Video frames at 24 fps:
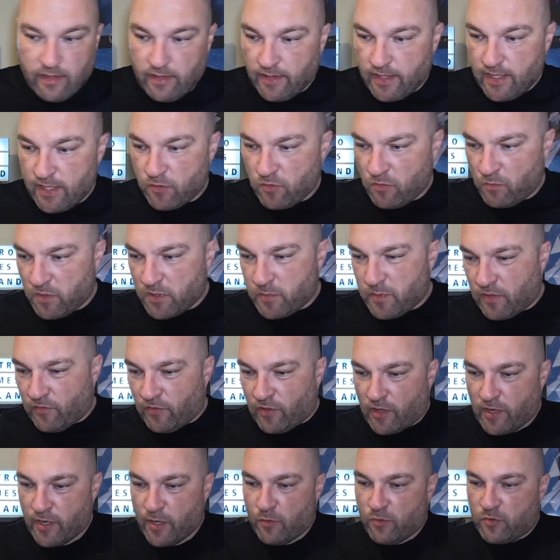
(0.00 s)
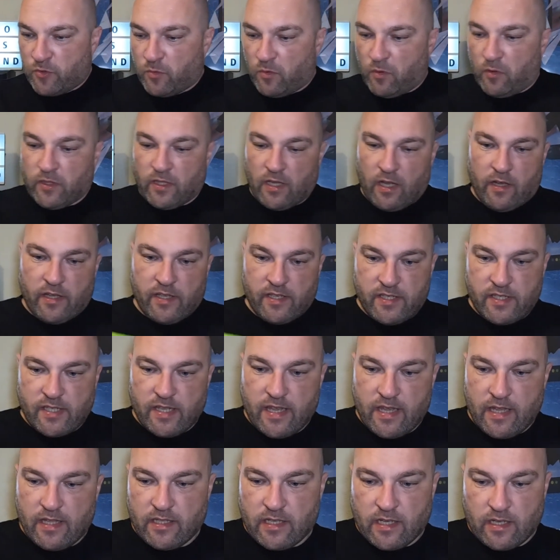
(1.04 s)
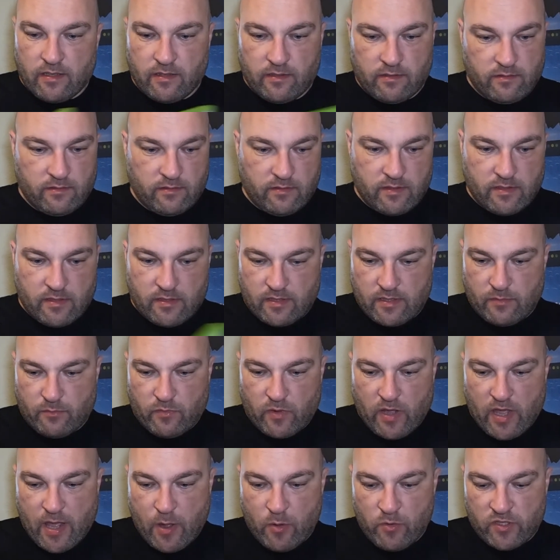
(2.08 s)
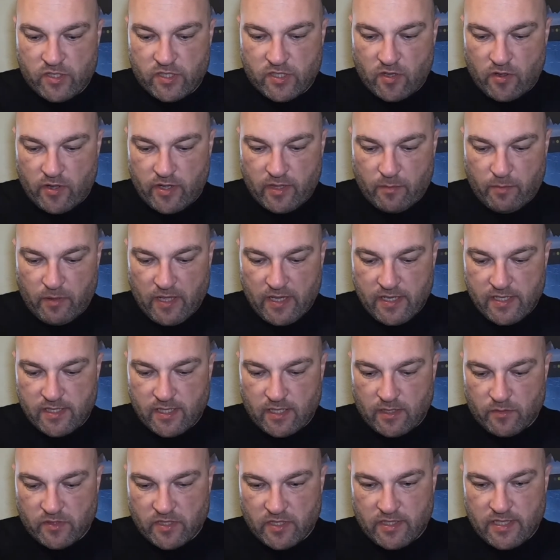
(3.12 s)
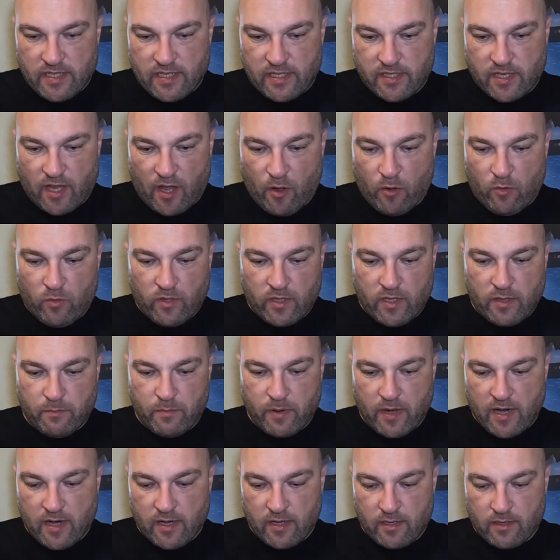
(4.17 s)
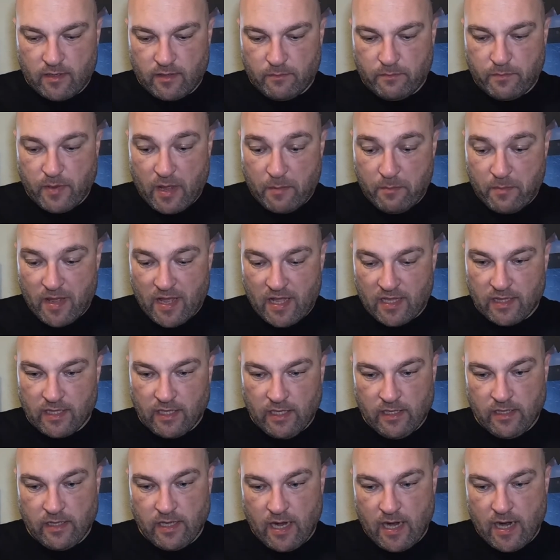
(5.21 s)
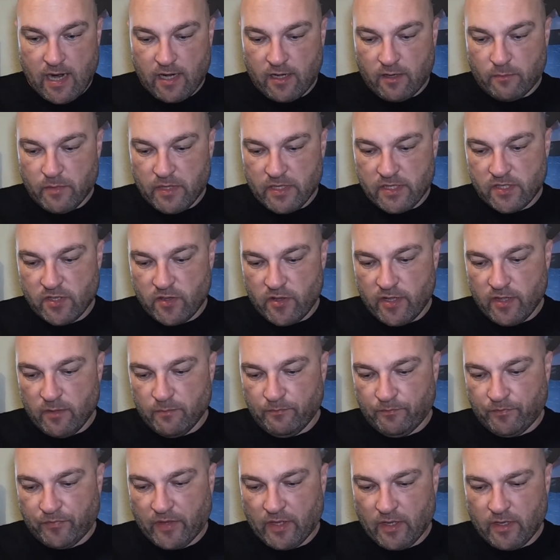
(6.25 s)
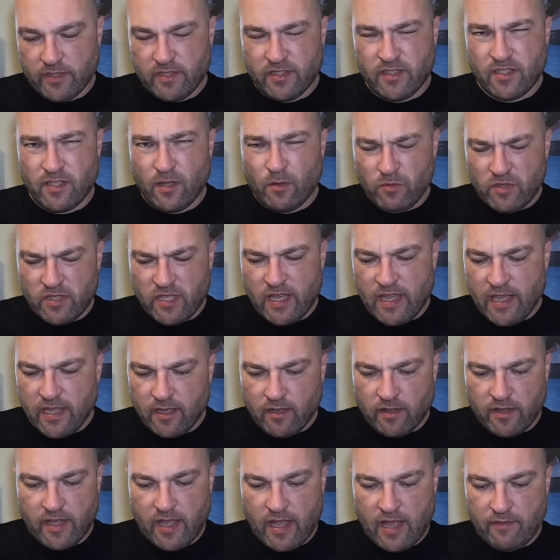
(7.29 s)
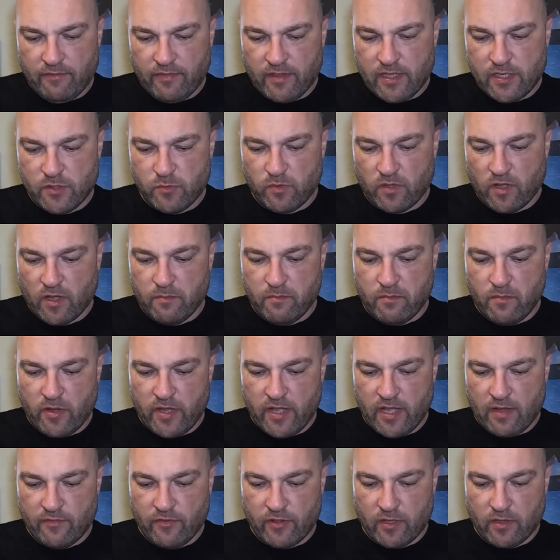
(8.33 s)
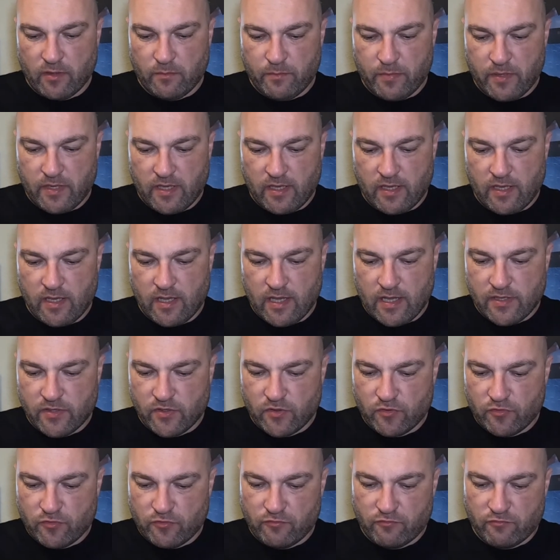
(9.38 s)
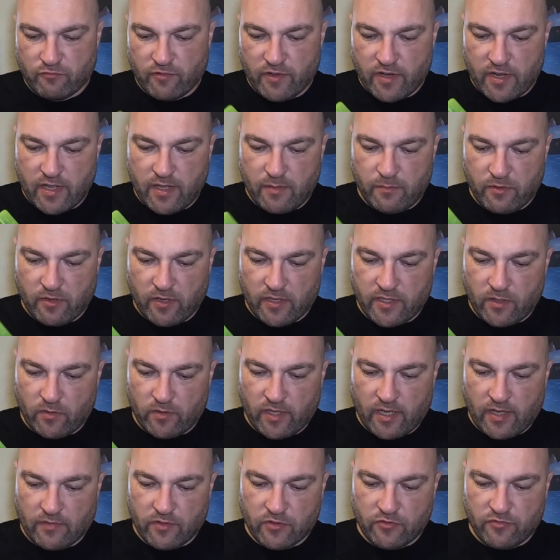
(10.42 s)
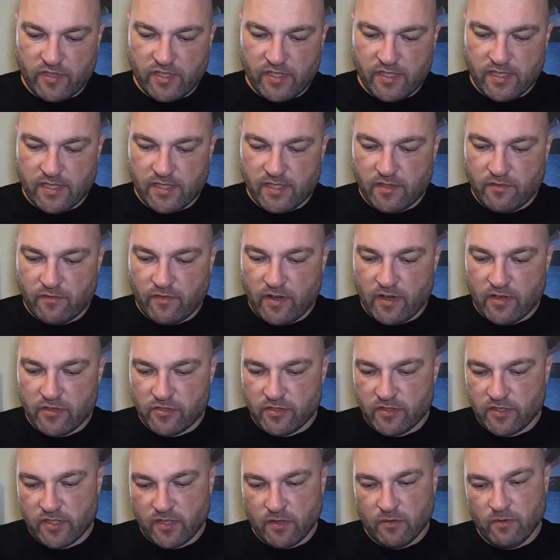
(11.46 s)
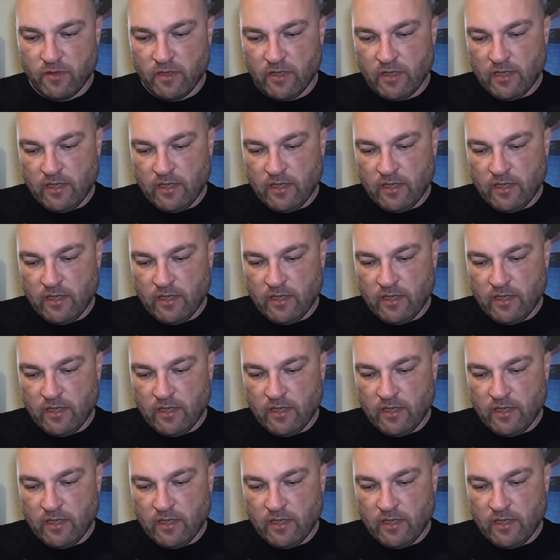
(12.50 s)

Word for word: this one was a bit of an unusual one. I said outside the place that it was a disc only bar Batman Arkham Asylum. I don't think I have this one. I might have it on the P S three, but I don't think I have the three sixty version, so